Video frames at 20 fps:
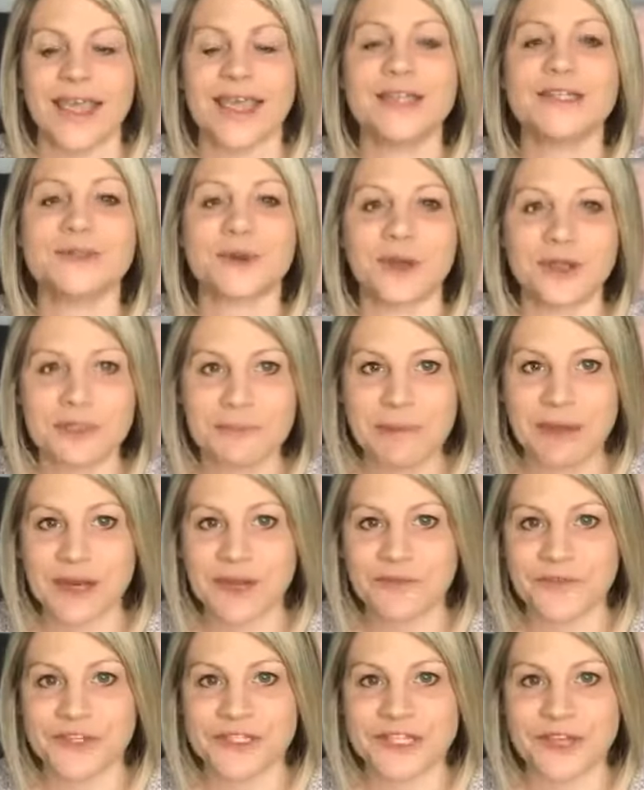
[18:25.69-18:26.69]
Enjoy the
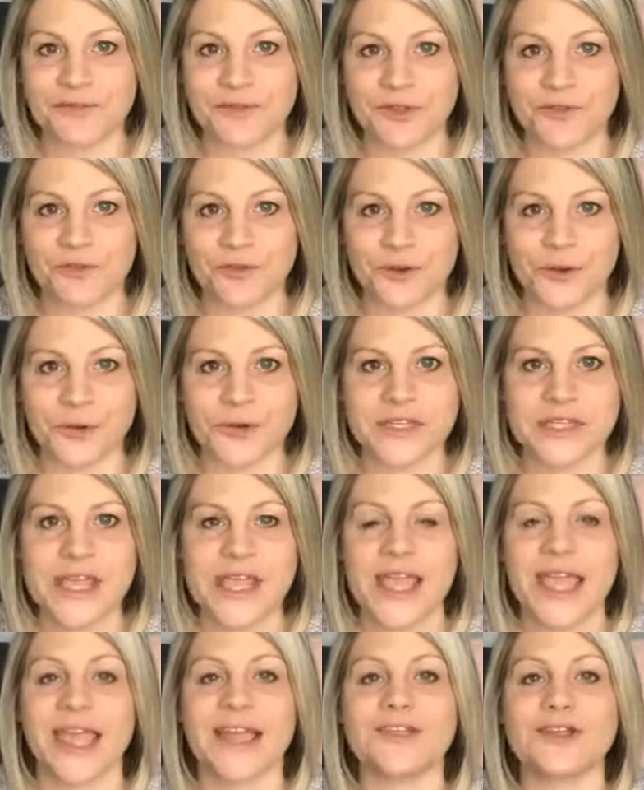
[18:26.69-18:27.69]
benefits of the fruit,
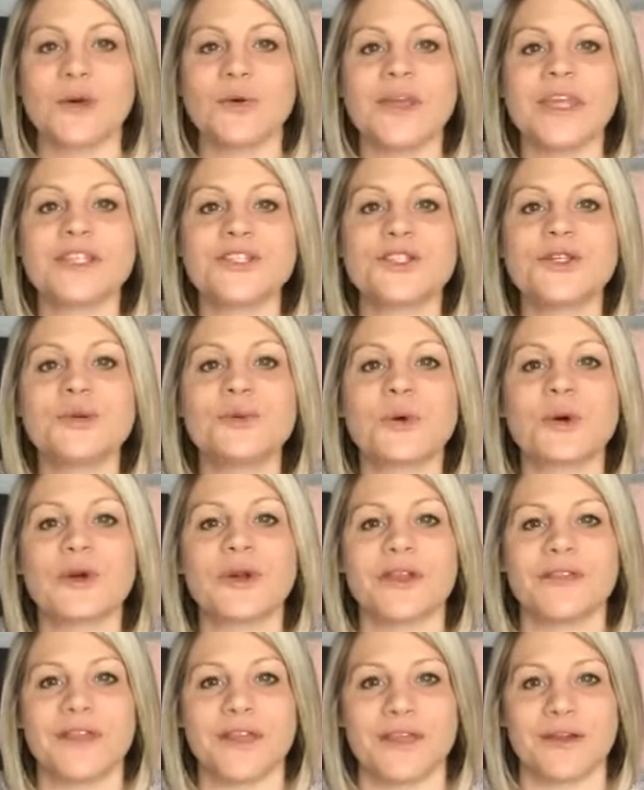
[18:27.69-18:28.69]
and don't get too
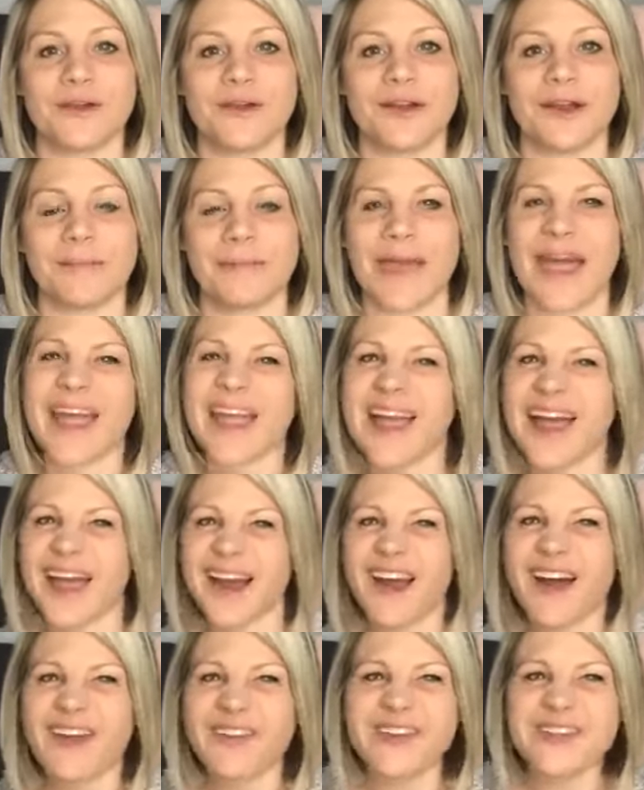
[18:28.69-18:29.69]
worried that you're going to pack
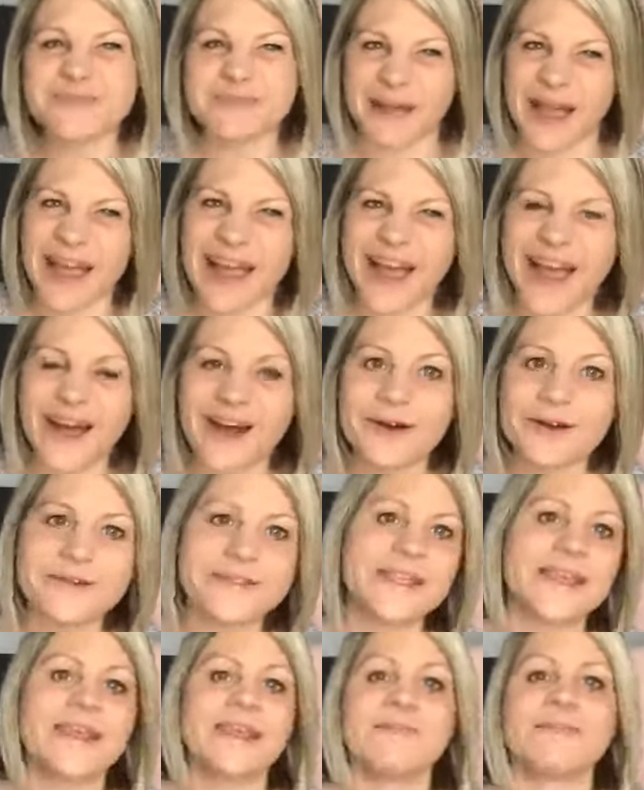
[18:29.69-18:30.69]
on all these
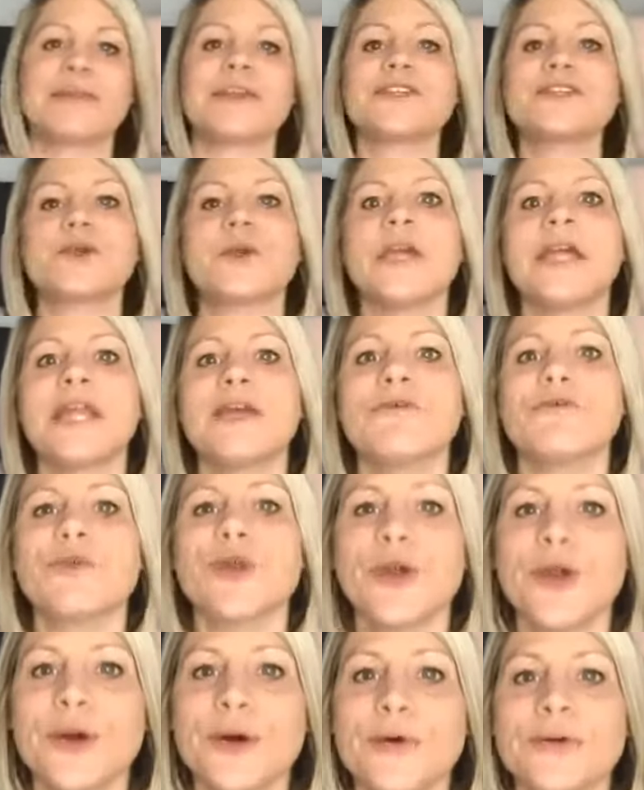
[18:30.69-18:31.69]
pounds because you're eating
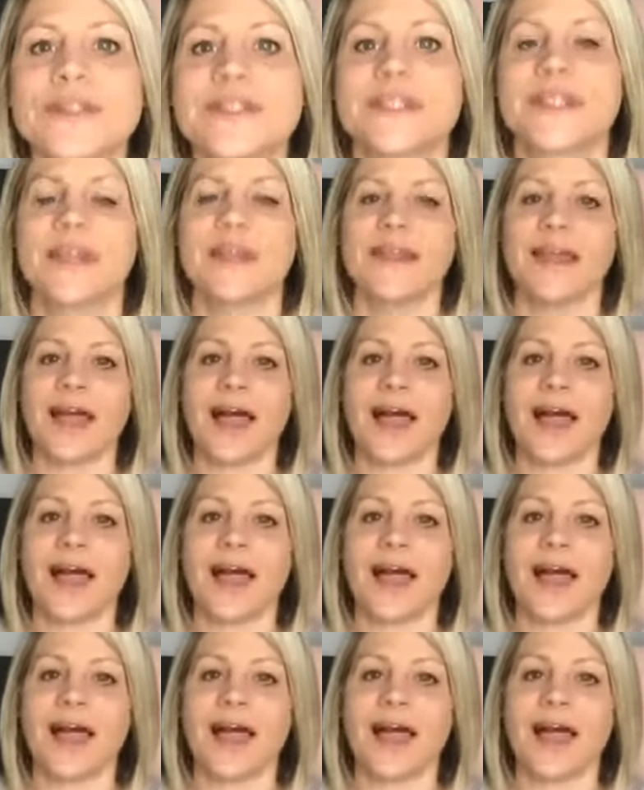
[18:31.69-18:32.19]
fruit.